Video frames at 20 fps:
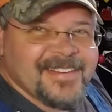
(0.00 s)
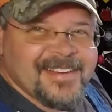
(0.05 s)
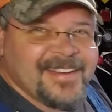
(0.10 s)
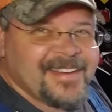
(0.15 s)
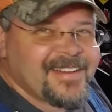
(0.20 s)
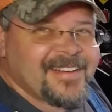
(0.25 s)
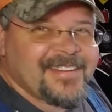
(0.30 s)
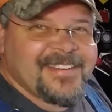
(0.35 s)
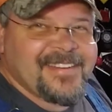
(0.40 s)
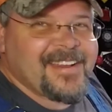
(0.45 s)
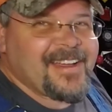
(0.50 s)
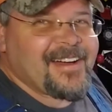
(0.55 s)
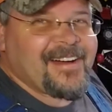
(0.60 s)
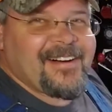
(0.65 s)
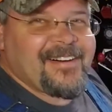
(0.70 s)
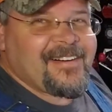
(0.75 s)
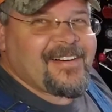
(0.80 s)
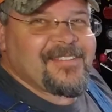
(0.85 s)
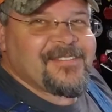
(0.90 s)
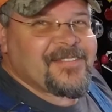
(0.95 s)
No,
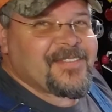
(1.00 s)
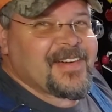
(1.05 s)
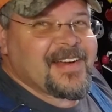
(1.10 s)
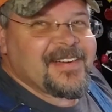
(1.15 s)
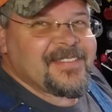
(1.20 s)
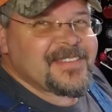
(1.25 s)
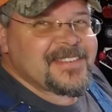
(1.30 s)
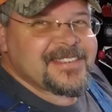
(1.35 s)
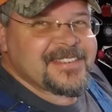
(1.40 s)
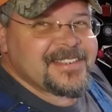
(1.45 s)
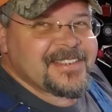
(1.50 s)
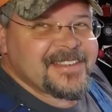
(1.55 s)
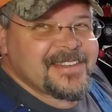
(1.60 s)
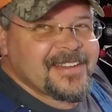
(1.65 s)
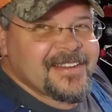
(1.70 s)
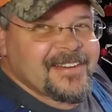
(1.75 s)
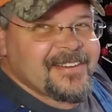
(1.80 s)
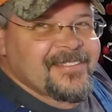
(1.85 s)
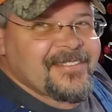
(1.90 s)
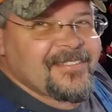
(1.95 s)
I promise you.
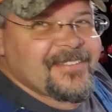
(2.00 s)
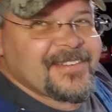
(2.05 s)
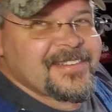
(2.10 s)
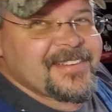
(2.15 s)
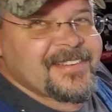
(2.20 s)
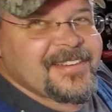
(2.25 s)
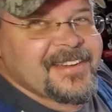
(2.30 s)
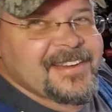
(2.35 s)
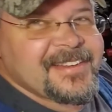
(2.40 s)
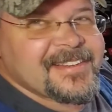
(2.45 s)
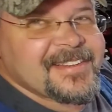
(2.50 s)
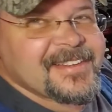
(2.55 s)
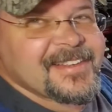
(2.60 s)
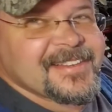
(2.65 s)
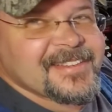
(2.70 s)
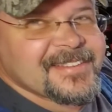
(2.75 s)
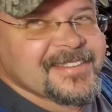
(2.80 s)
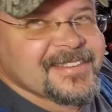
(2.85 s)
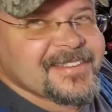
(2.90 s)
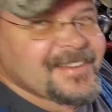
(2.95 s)
Once you eat
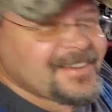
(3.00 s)
this,